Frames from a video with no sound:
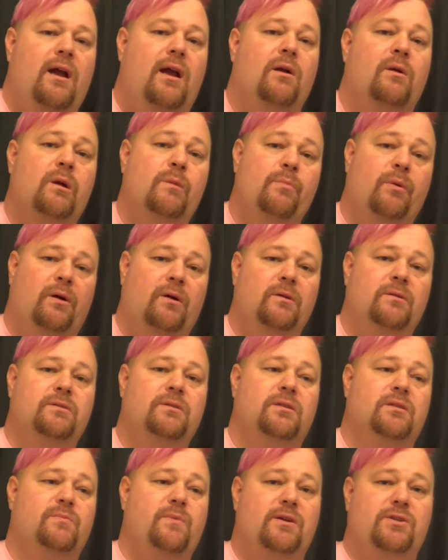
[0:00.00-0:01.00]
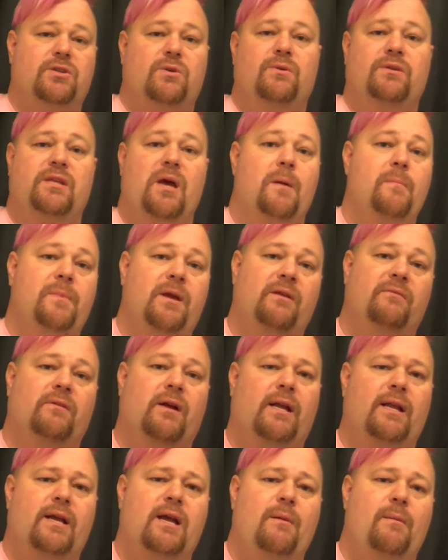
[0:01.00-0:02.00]
Angry Birds, especially with them getting
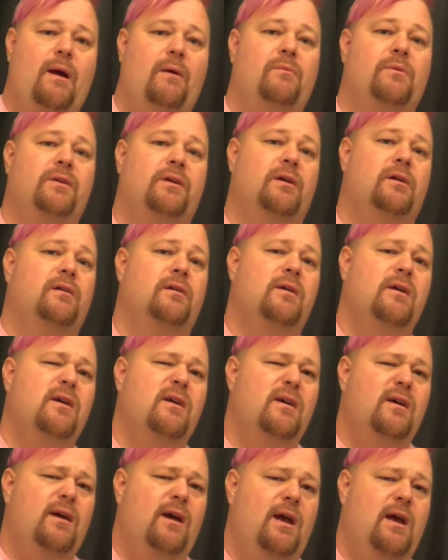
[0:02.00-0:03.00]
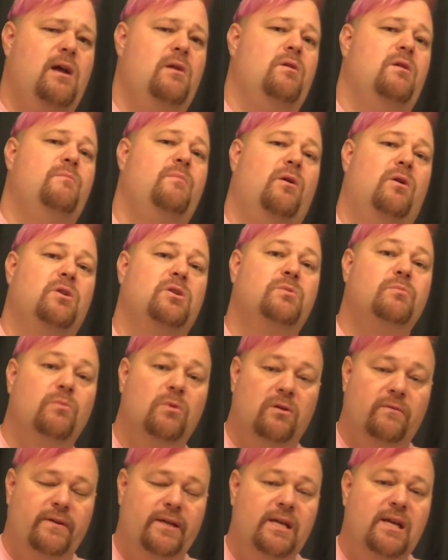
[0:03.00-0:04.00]
ready to come out with a Angry Birds
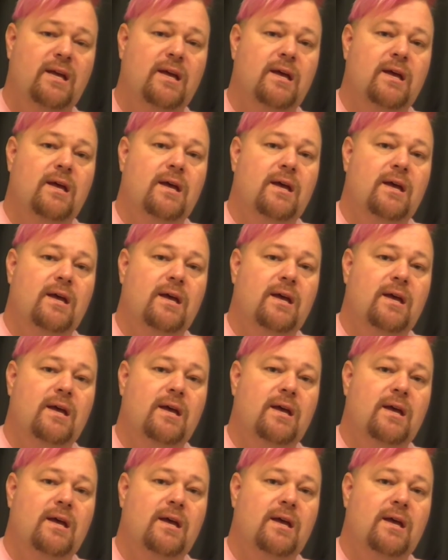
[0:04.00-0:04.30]
movie.